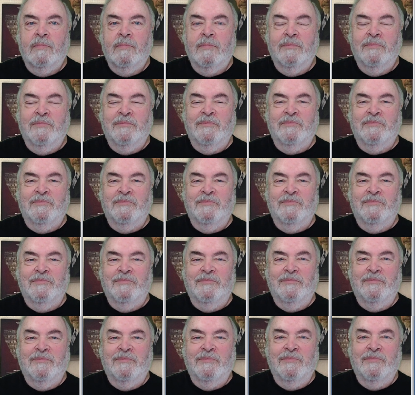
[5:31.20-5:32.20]

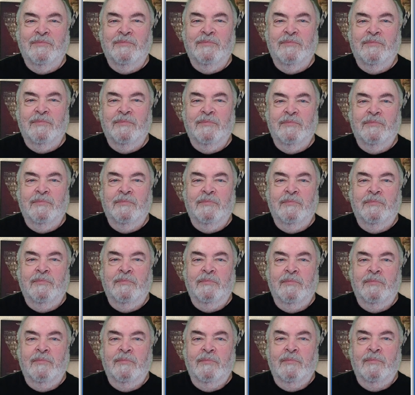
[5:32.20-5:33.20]

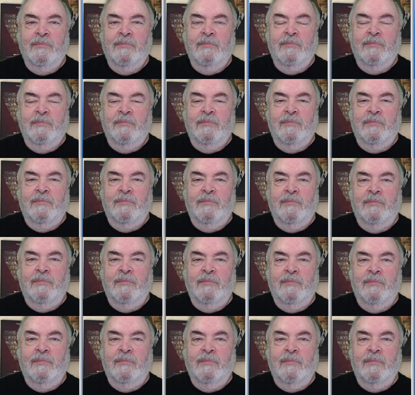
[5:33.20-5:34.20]

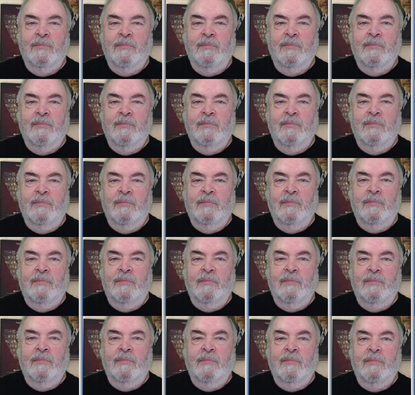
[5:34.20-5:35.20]

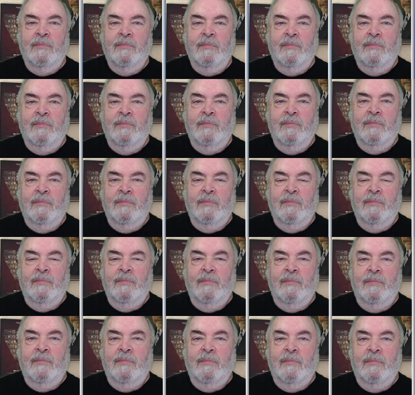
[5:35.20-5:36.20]

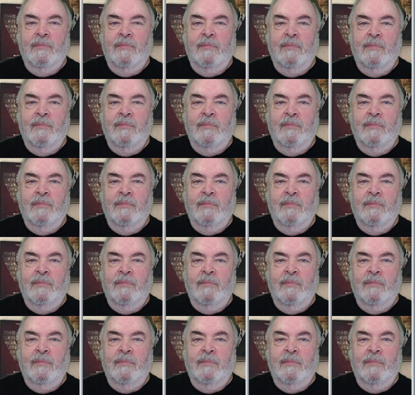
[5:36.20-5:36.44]
[no speech]